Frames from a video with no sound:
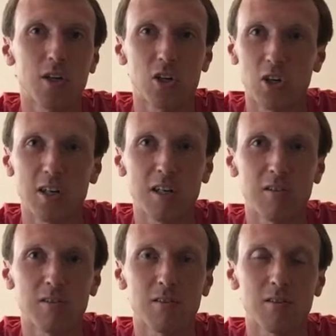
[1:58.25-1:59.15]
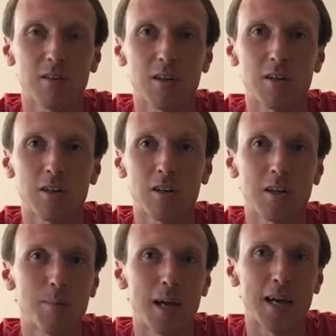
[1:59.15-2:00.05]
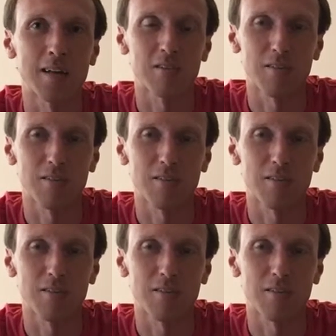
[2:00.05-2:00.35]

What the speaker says: goodies in your goodie bag and